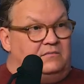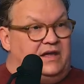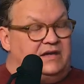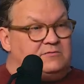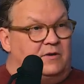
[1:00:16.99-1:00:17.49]

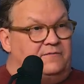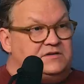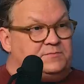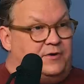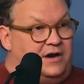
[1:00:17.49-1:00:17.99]
my ex-wife
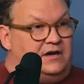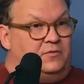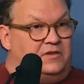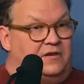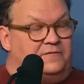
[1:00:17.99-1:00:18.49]
was
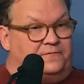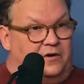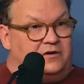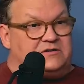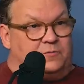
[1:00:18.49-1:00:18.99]
pregnant with our
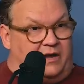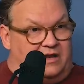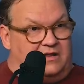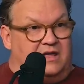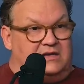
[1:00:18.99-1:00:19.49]
first
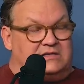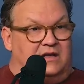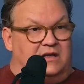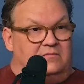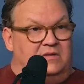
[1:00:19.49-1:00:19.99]
right at that
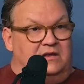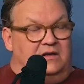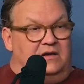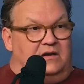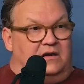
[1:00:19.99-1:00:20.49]
time.
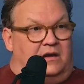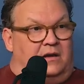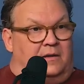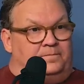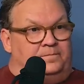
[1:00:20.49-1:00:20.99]

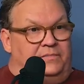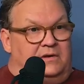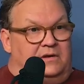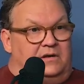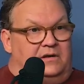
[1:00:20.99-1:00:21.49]

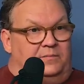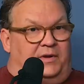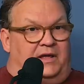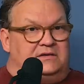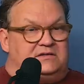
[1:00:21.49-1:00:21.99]

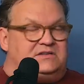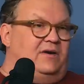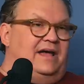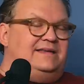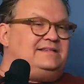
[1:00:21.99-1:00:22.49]
But
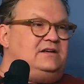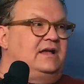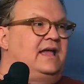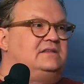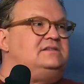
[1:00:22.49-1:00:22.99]
so I still
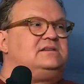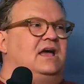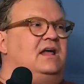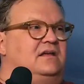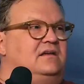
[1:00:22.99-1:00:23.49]
had this
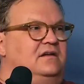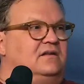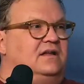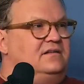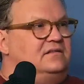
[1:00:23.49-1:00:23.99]
kind of, you
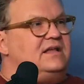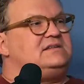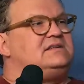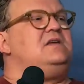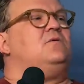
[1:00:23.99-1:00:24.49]
know, like,
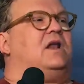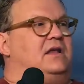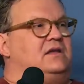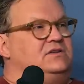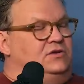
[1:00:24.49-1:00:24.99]
let's see what
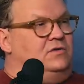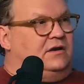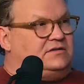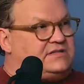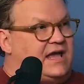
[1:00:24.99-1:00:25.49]
I can do
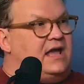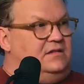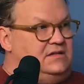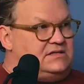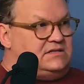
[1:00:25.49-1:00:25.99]
outside
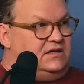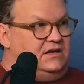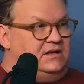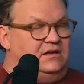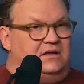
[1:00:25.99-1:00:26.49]
of this
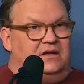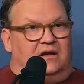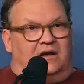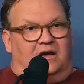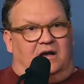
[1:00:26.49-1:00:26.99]
thing.
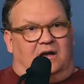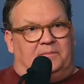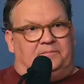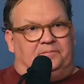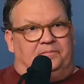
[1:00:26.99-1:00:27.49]

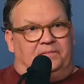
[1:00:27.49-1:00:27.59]
But